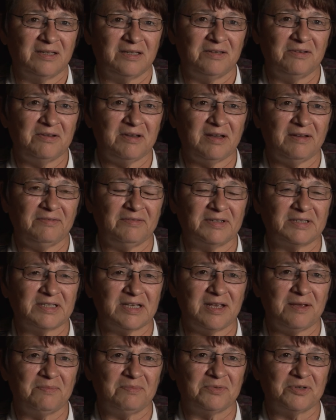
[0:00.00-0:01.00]
You have the
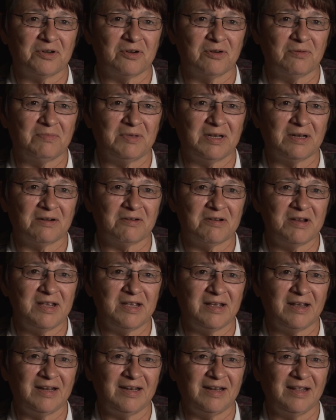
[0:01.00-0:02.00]
same term in
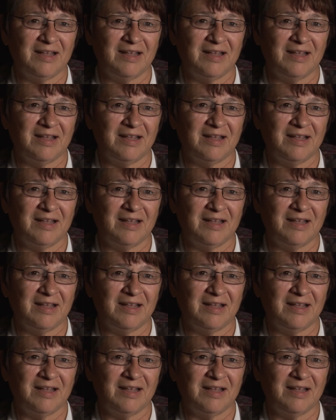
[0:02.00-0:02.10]
Cree. Eh?